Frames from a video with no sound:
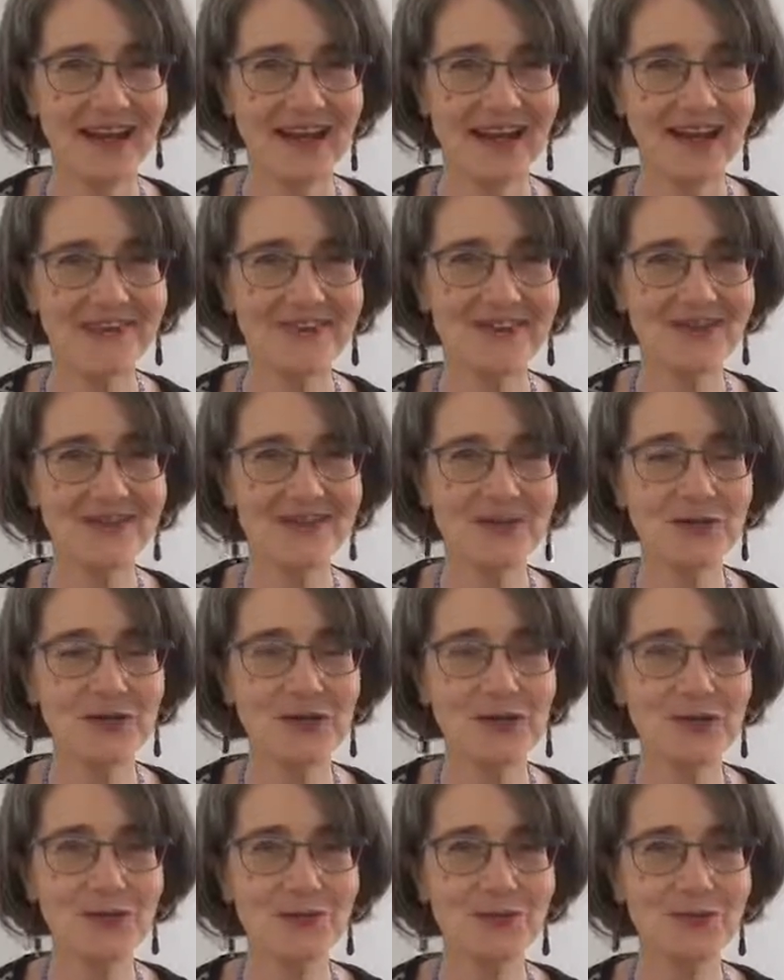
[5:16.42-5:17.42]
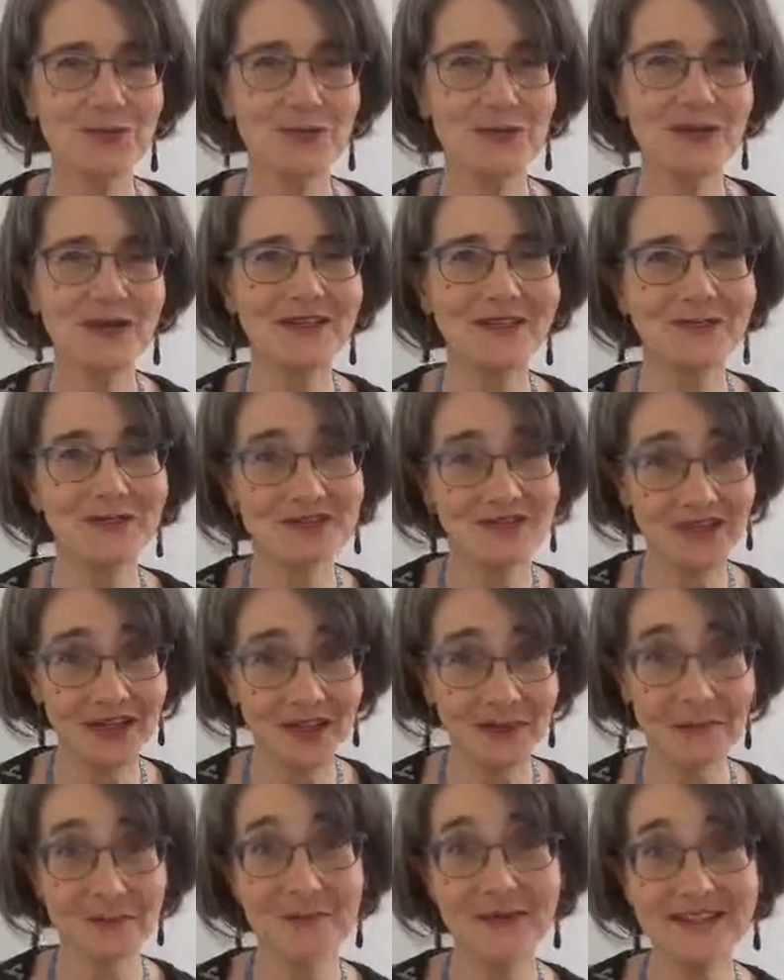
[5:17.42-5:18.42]
And so when your
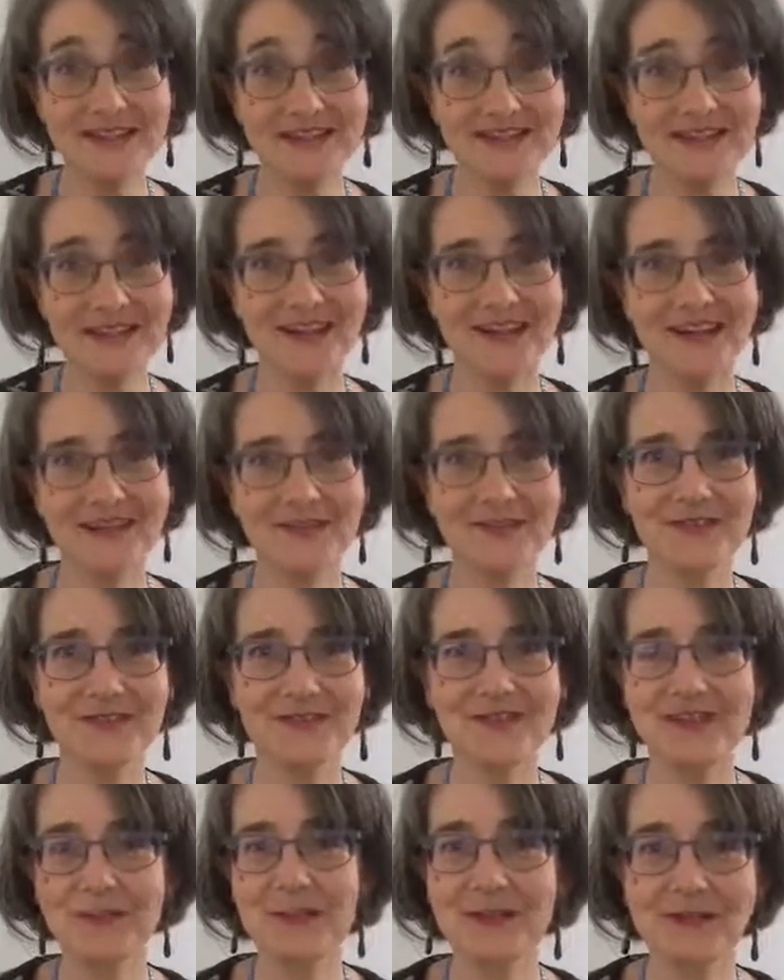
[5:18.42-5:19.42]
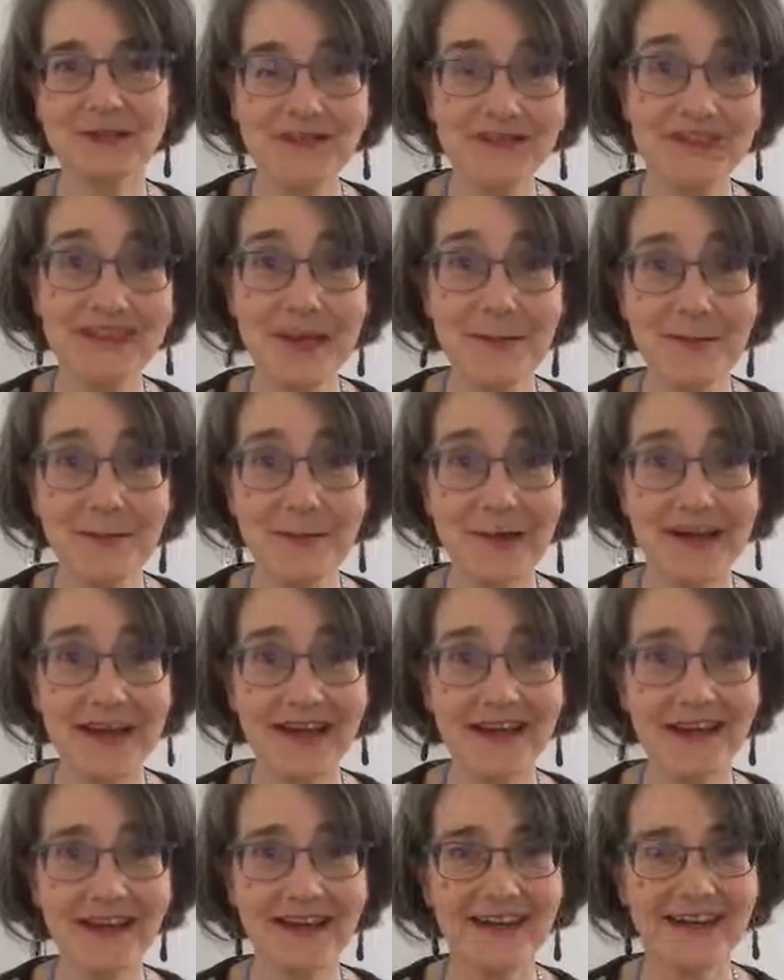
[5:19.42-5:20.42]
child meets a kind of typical
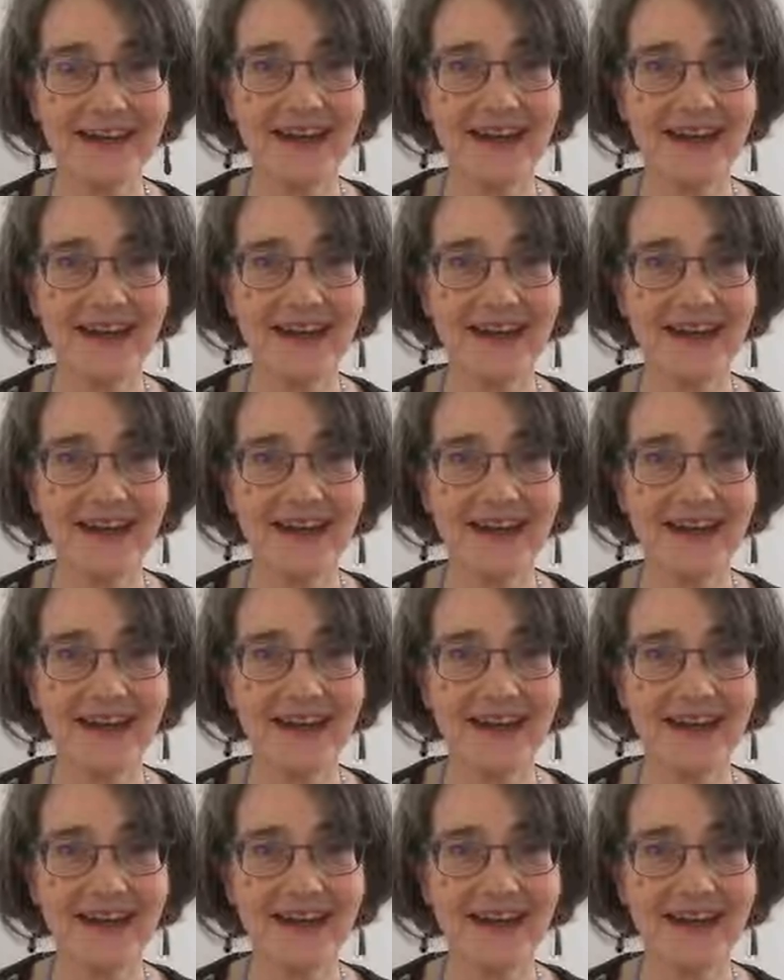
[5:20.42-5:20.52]
setback,